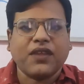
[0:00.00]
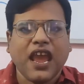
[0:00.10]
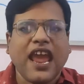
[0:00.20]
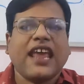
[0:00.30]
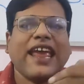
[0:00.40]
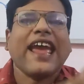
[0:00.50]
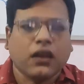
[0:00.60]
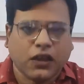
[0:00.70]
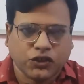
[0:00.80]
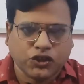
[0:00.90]
In
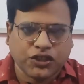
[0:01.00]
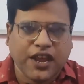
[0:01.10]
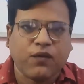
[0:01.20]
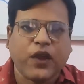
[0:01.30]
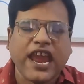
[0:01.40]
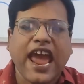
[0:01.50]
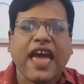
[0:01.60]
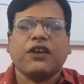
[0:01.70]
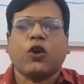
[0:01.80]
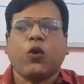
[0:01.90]
English, now we have
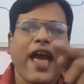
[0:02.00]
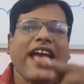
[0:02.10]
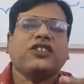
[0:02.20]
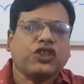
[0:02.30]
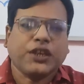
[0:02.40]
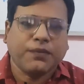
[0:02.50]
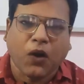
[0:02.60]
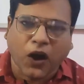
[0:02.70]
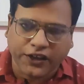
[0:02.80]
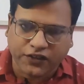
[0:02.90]
a question
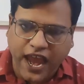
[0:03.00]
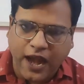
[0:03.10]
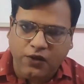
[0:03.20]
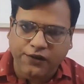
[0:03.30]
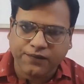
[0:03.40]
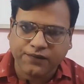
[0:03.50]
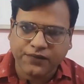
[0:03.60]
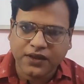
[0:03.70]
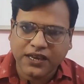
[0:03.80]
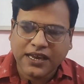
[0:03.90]
mark there.
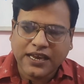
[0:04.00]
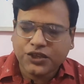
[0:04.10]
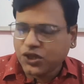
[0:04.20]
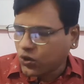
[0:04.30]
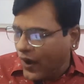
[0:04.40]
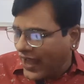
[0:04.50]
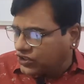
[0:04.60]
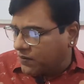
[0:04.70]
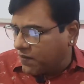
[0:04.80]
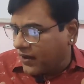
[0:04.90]
So
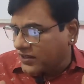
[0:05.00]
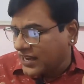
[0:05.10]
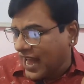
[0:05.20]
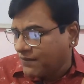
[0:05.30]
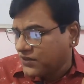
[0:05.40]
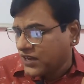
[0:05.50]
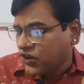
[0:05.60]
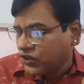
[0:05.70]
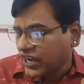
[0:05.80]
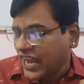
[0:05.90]
question marks comes
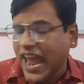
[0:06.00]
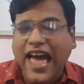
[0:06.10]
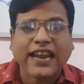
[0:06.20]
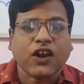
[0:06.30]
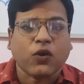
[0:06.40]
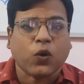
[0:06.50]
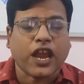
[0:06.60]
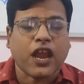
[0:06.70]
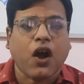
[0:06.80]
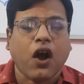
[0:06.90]
under the
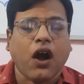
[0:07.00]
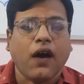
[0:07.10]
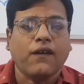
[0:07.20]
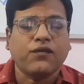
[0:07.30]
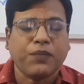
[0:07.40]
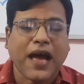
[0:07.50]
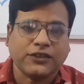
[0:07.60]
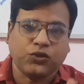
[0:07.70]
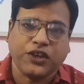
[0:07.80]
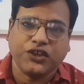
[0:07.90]
category of
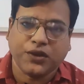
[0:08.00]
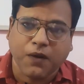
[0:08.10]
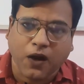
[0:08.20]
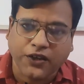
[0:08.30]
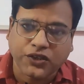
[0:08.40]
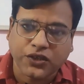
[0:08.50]
punctuation marks.